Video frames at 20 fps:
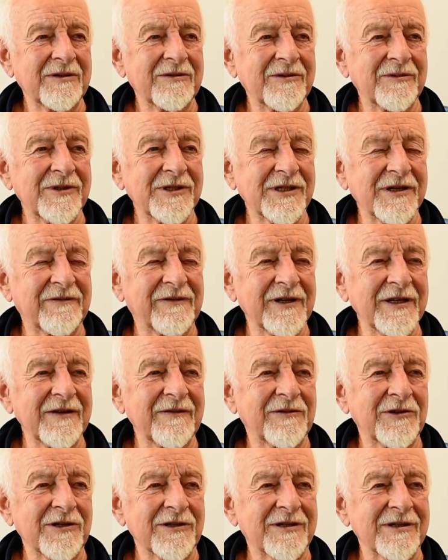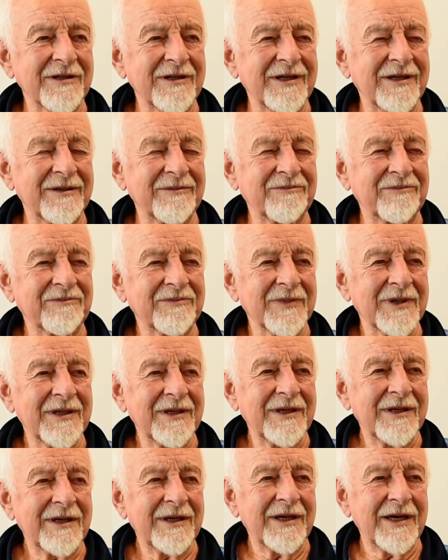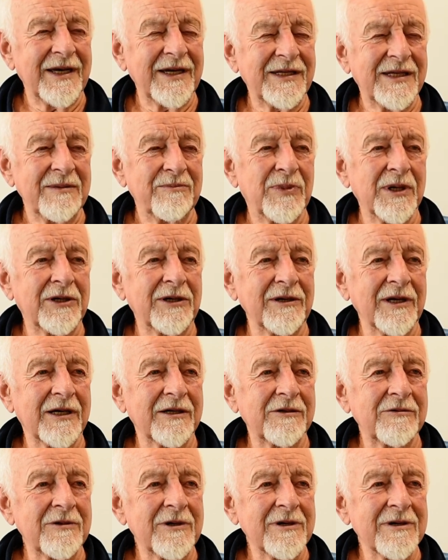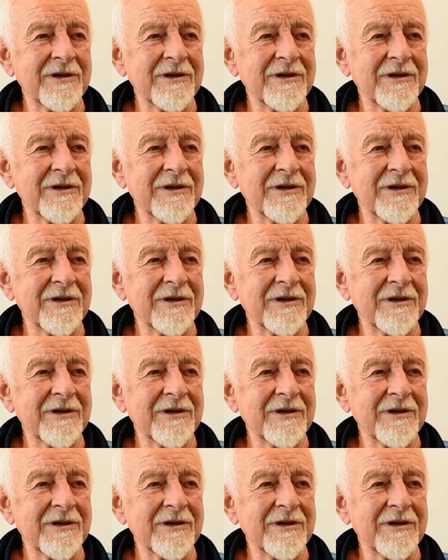was a favourite. Eddie Barlow.